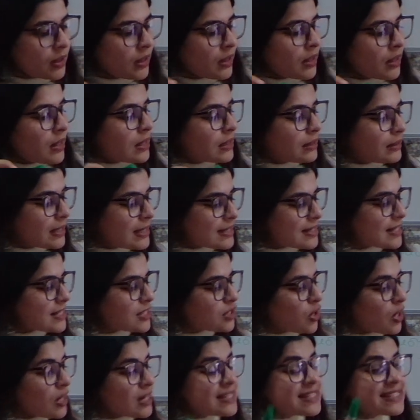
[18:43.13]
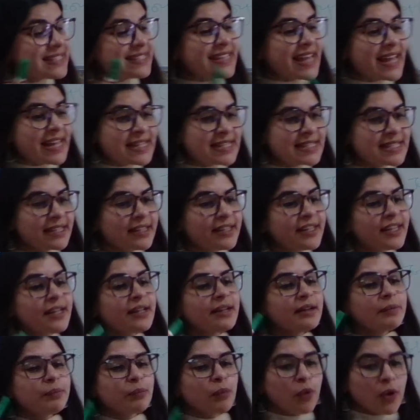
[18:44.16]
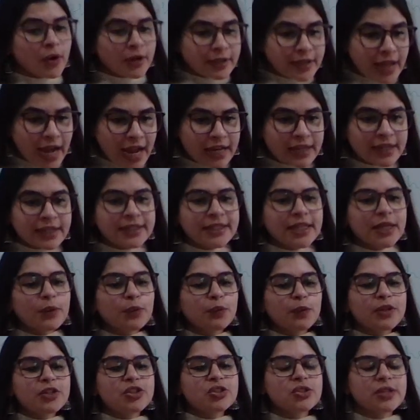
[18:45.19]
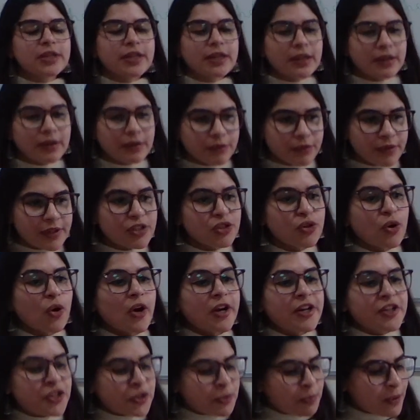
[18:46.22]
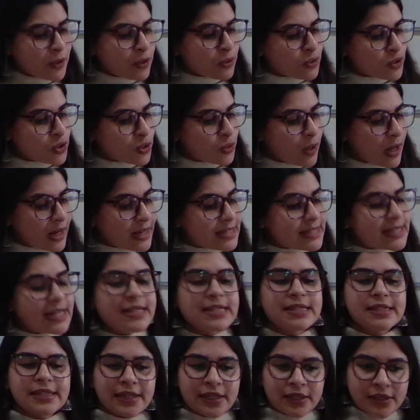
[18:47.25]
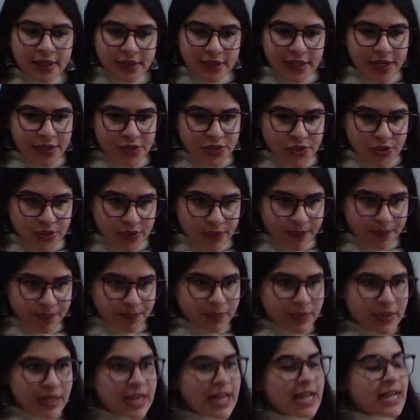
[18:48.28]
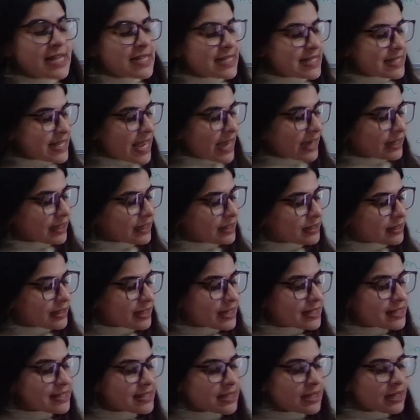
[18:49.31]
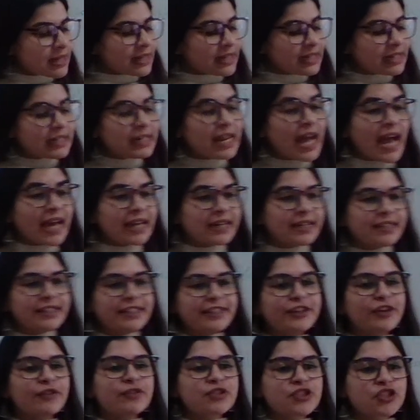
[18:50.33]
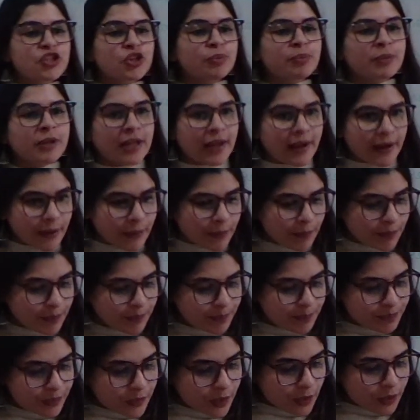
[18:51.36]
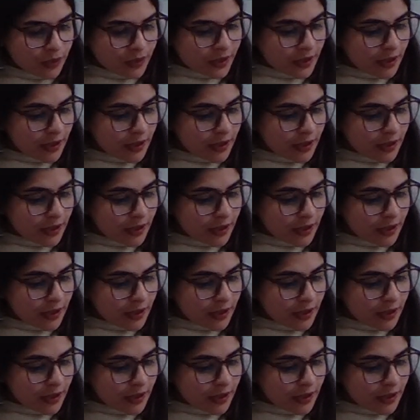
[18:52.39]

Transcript: This is called sensory modality, which contribute to our sustained attention. Second is clarity of stimuli. Okay?